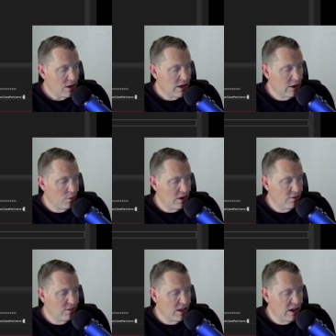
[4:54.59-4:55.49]
Now we
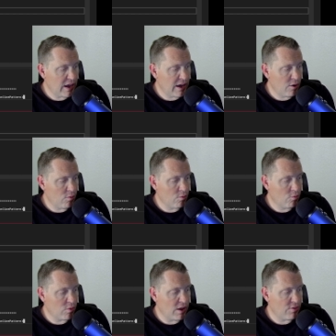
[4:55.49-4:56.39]
can then out
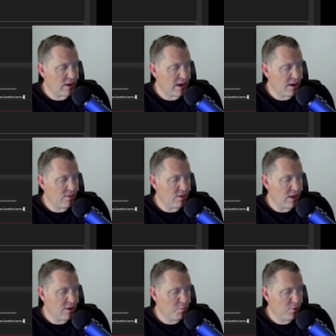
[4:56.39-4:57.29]
write the, out, the
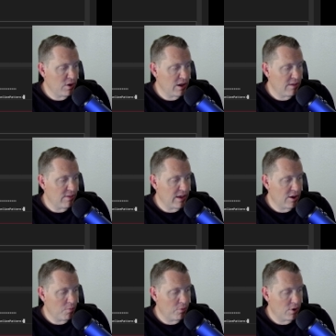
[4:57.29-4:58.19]
input and the
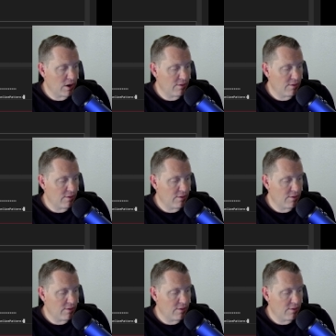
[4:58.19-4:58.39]
output.